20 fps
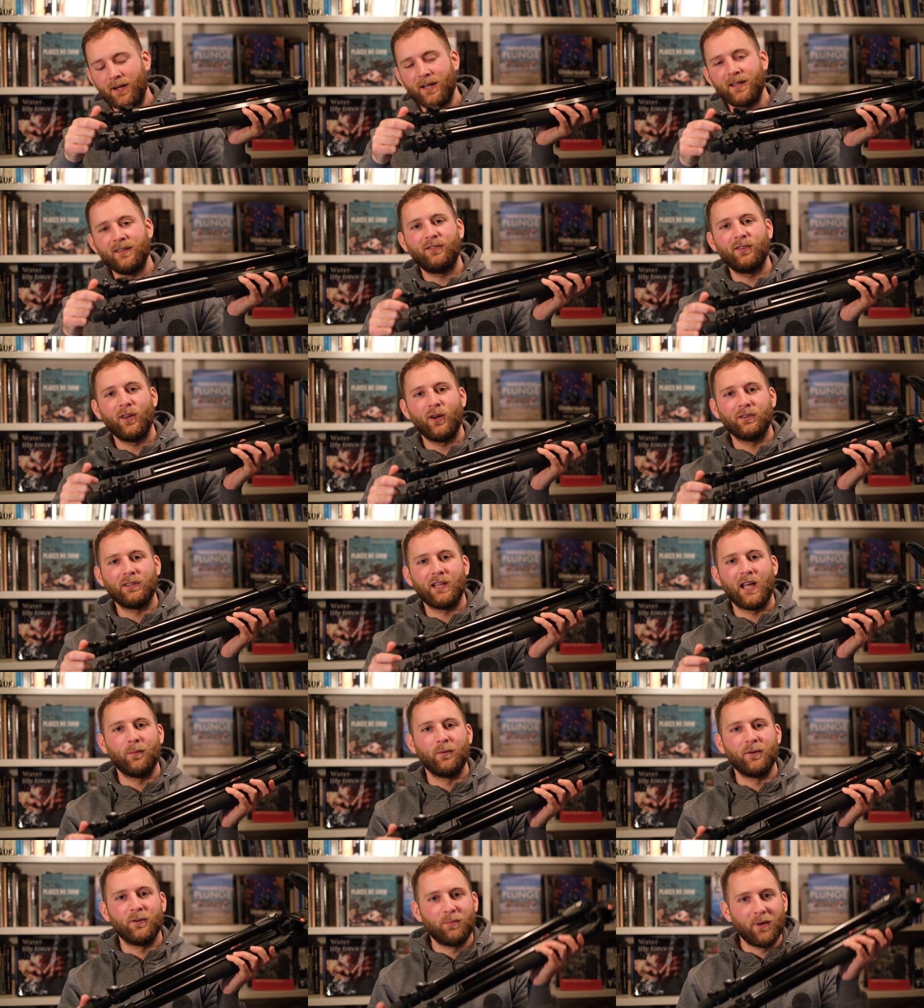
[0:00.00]
salt
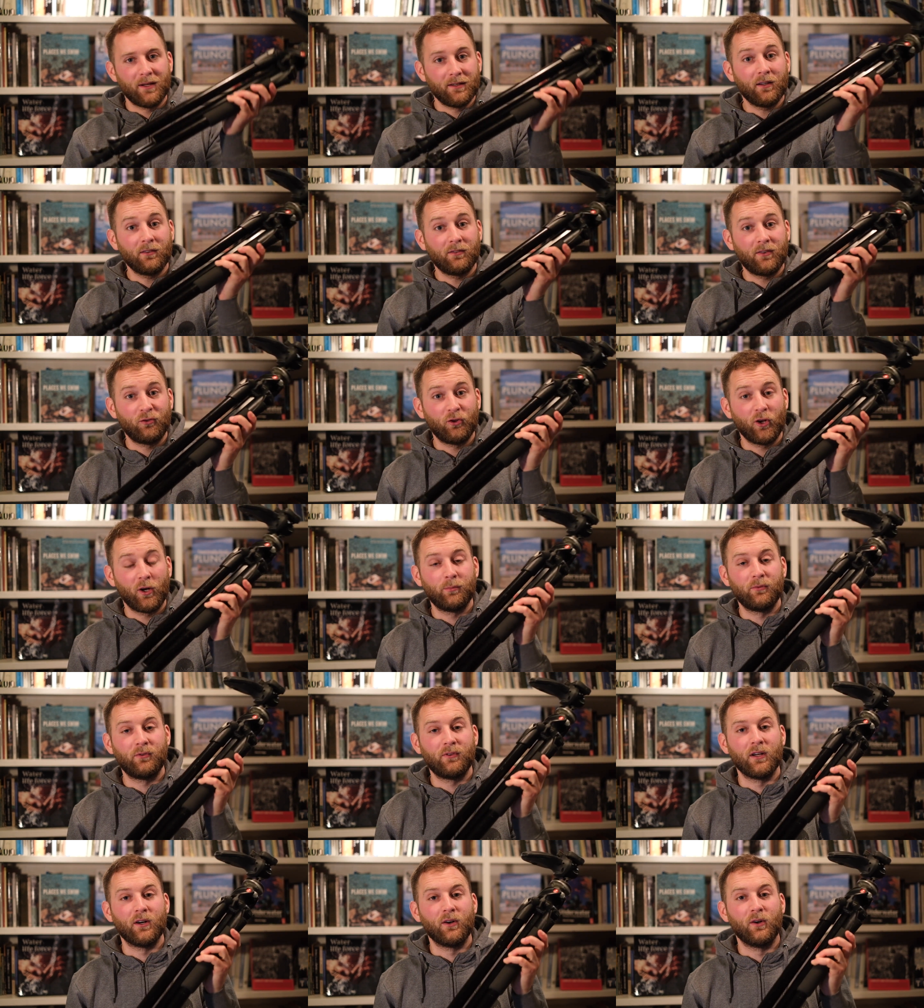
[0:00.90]
damaged, but it does the job
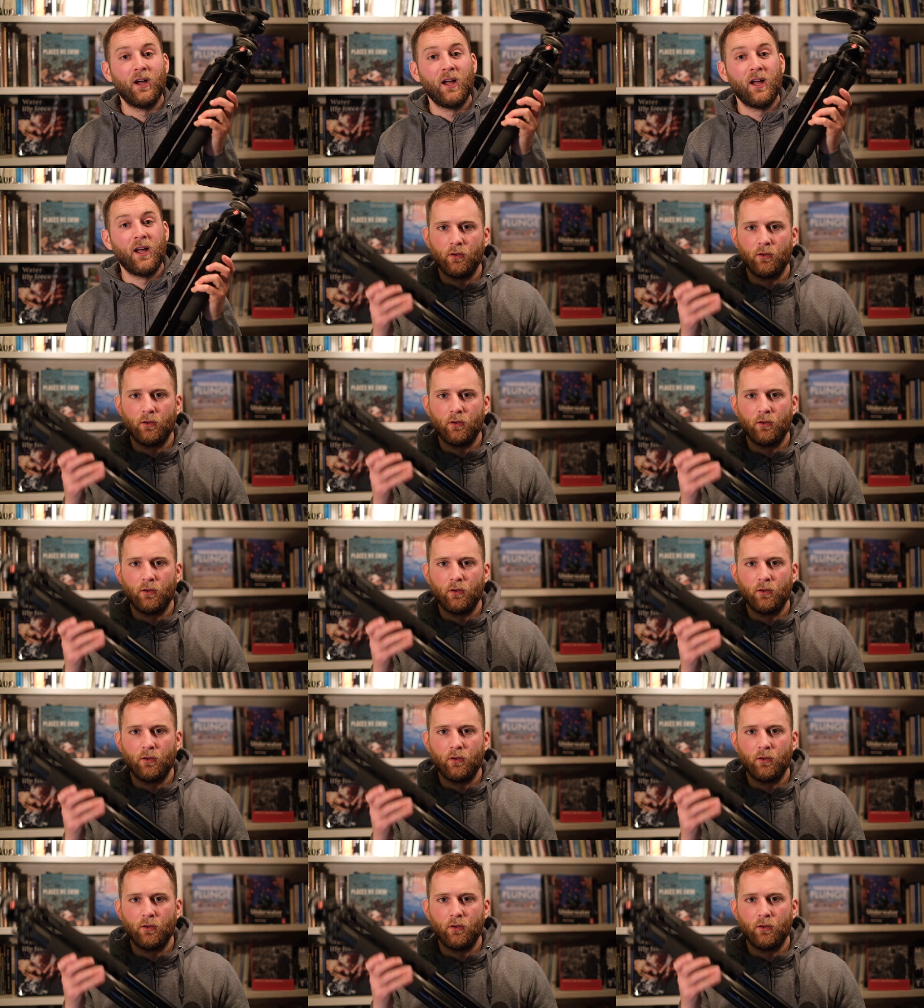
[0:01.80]
still.